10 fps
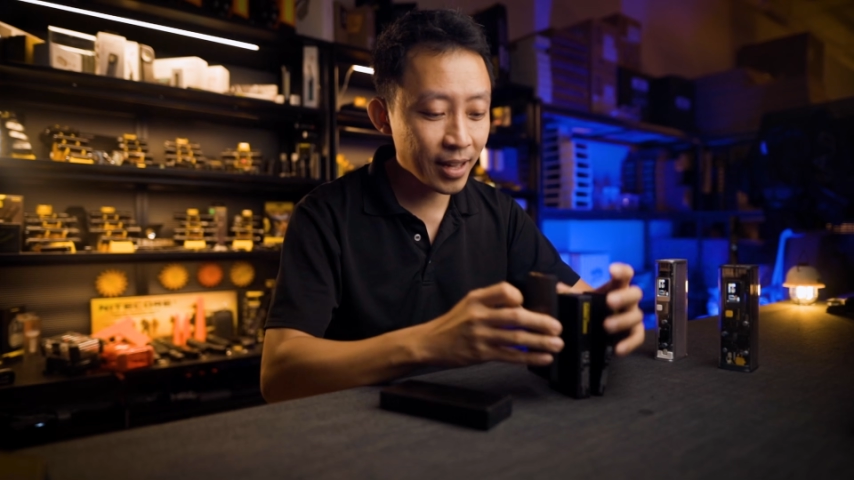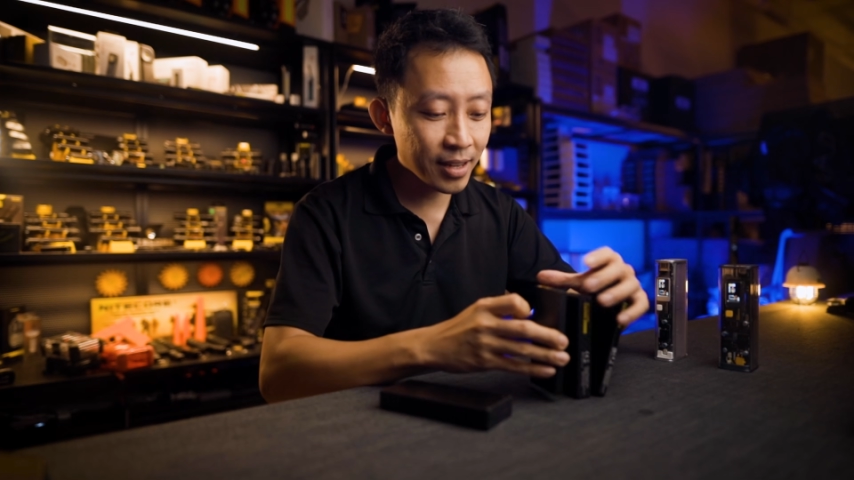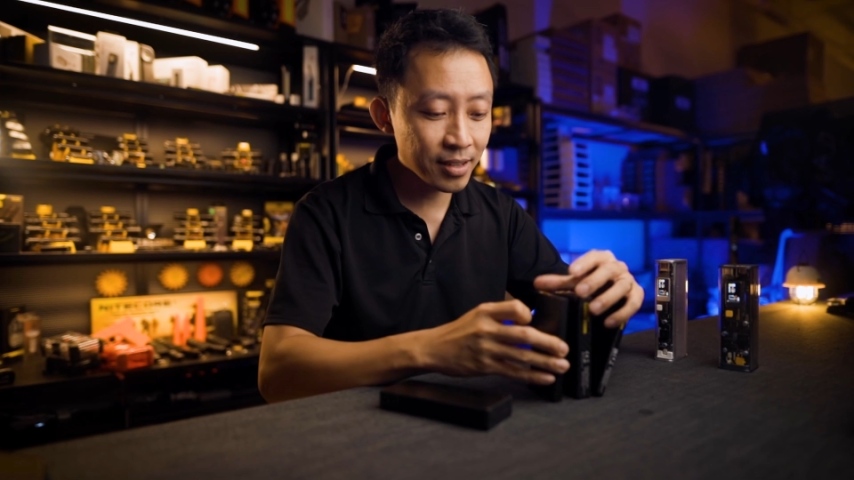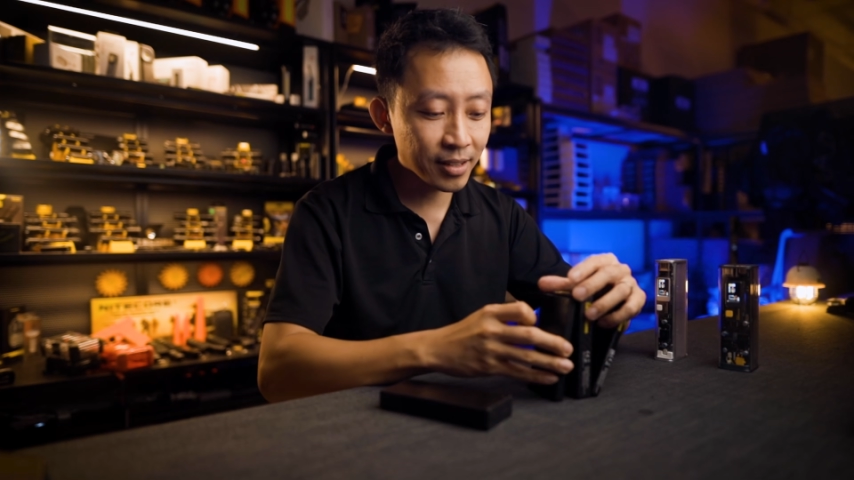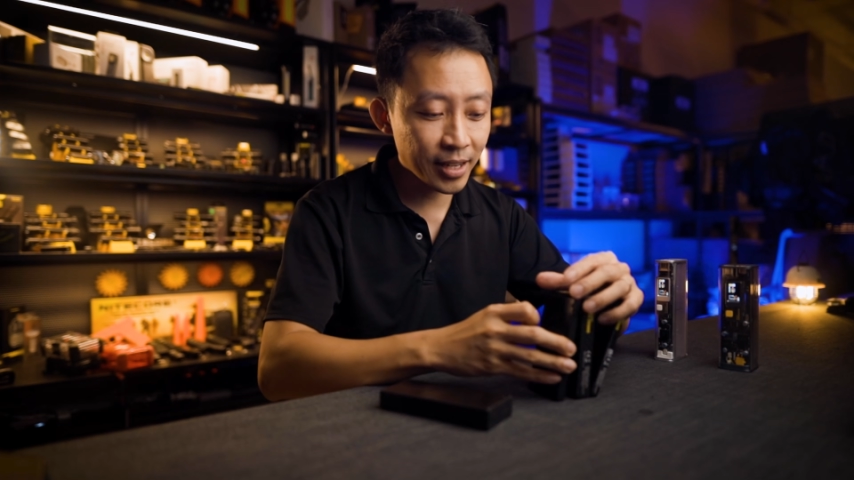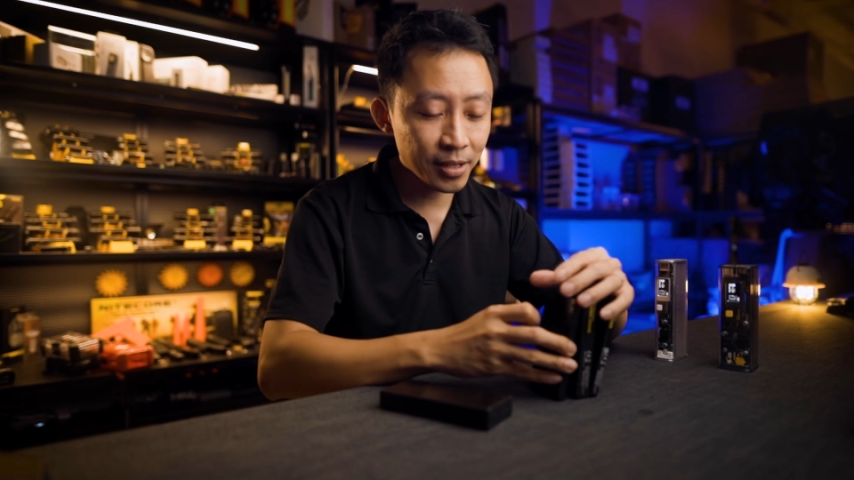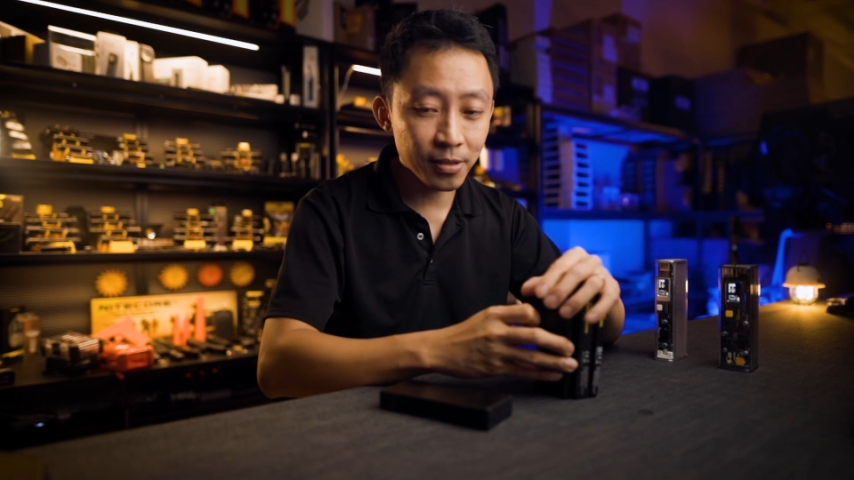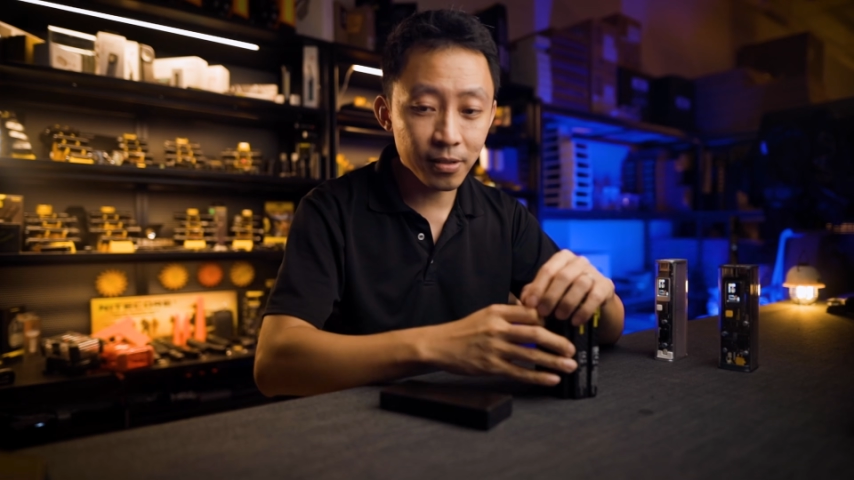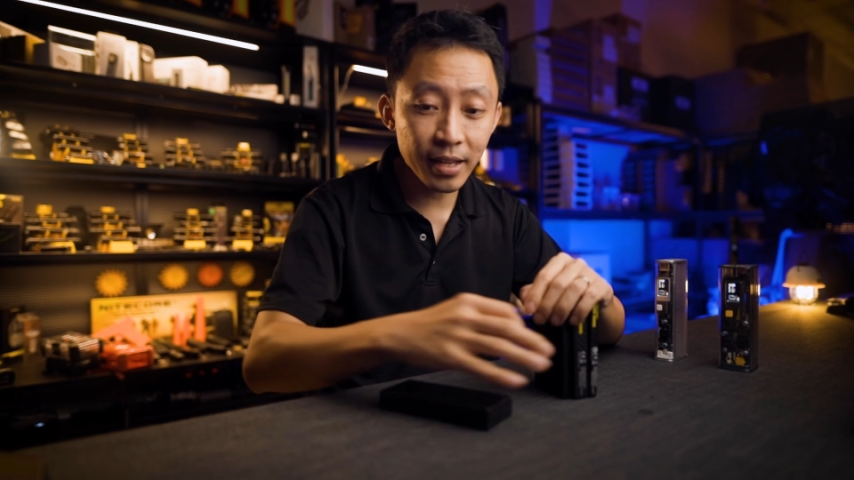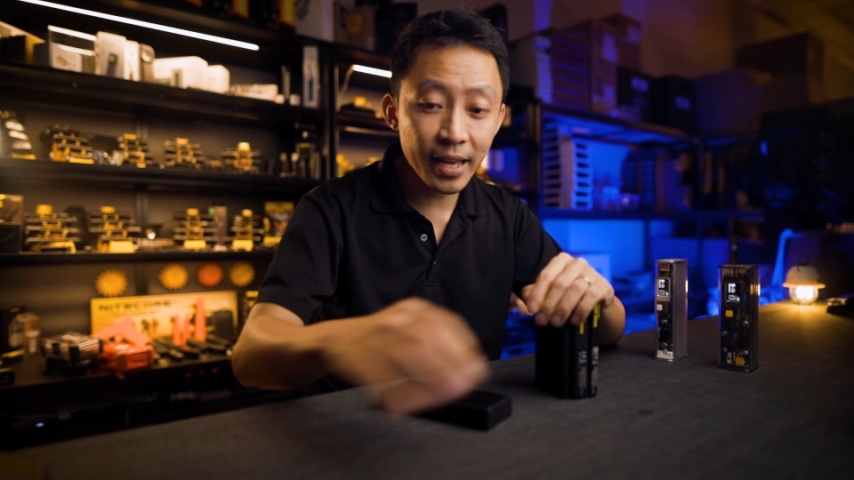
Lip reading: and the Nitecore